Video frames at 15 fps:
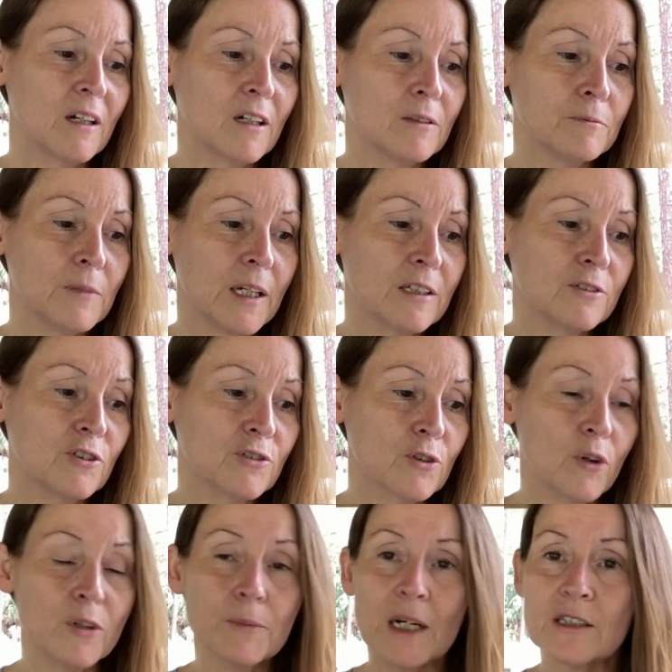Um, and
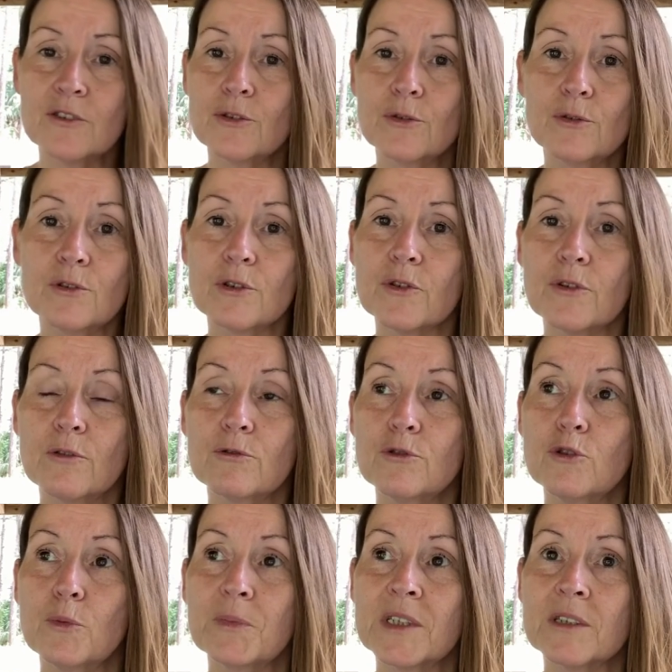just going back to, you know, the
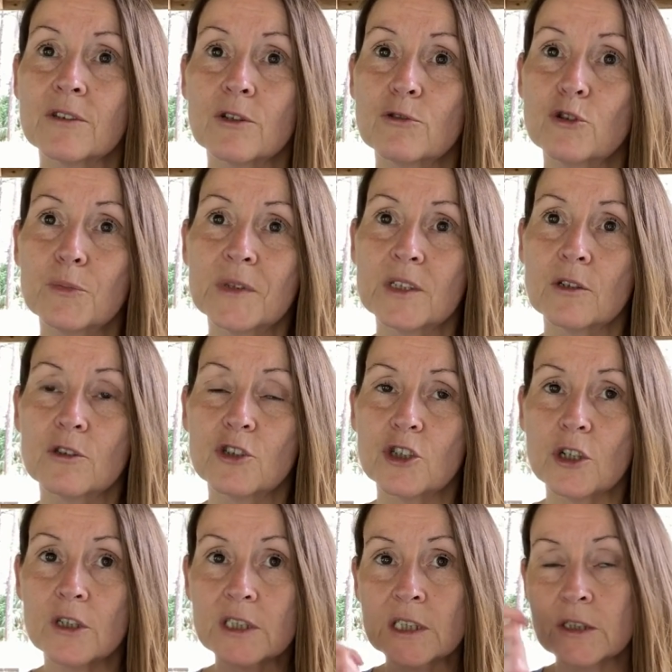loops, the loops are
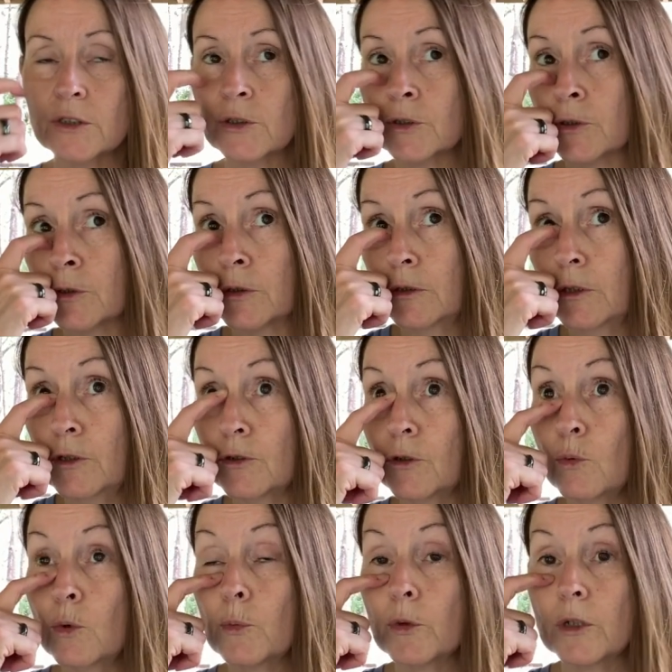just, you
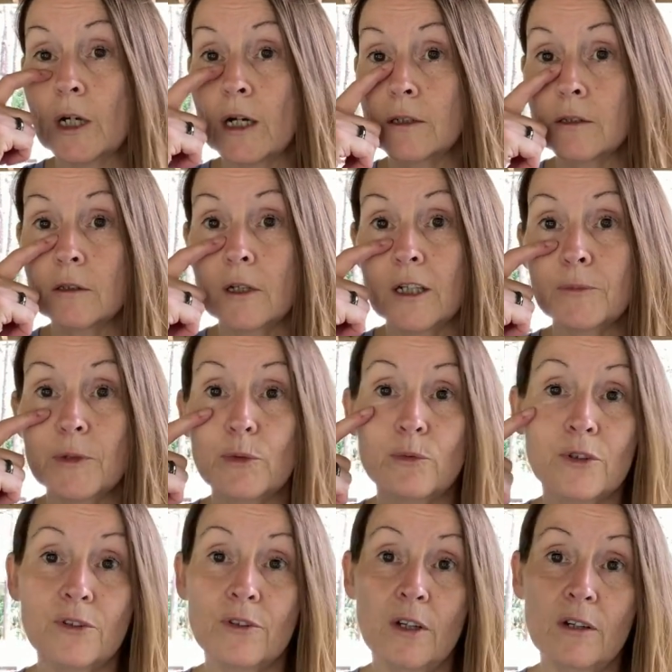know, when we're not in alignment
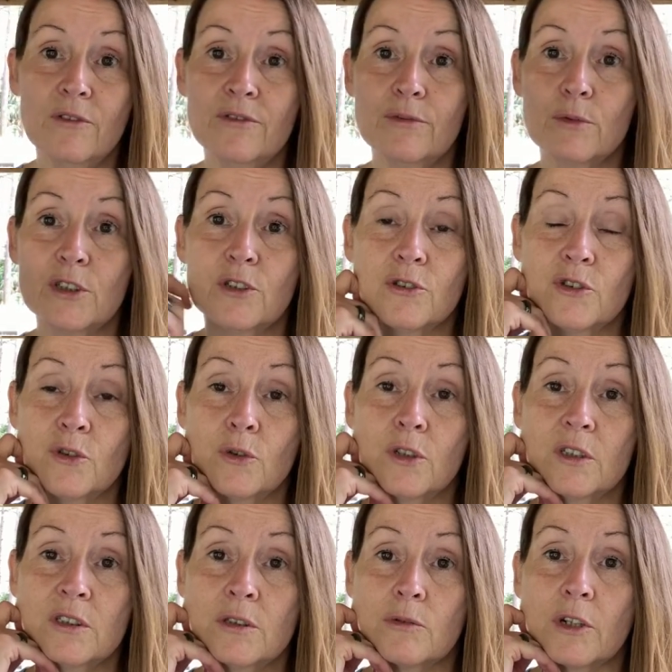with love, which is
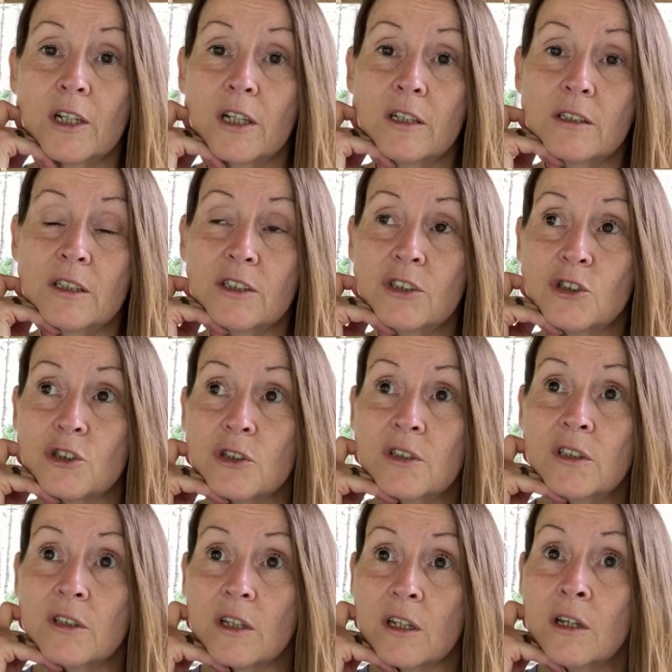source, right? And it's
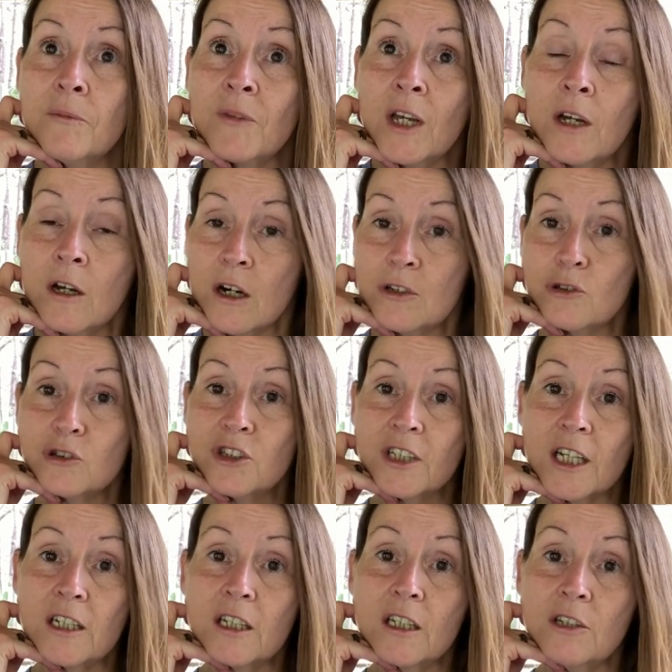just the
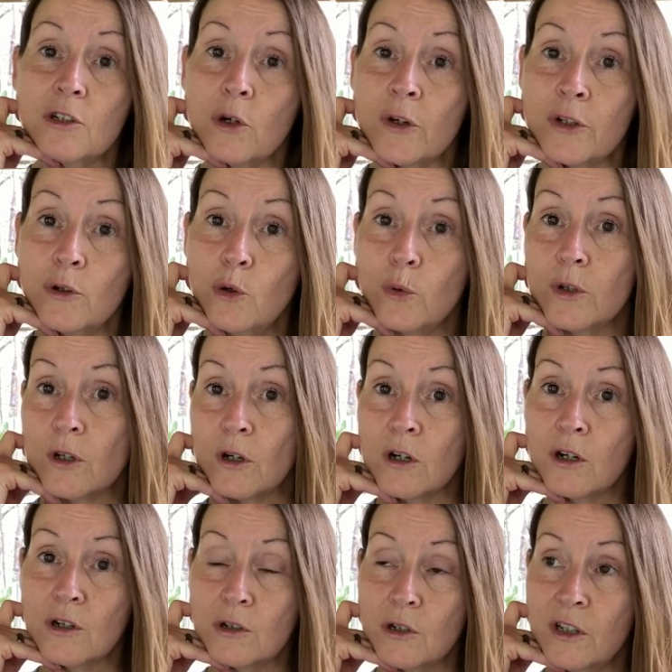understanding and knowing who we
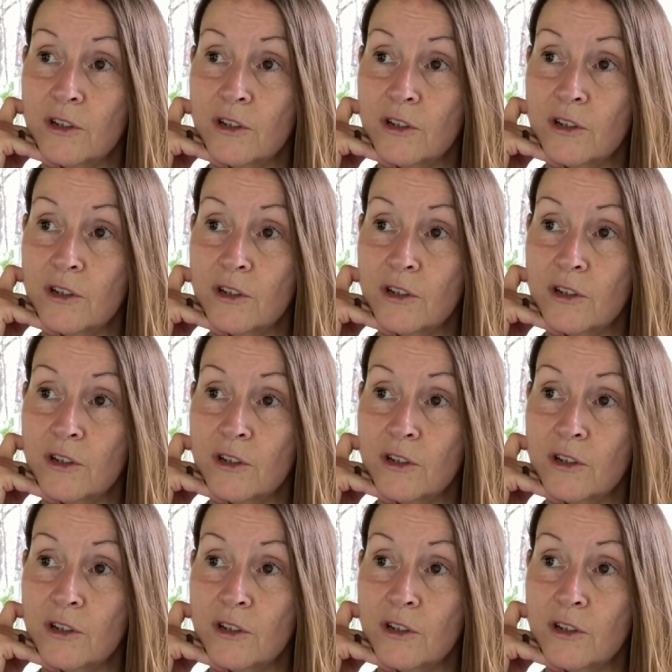are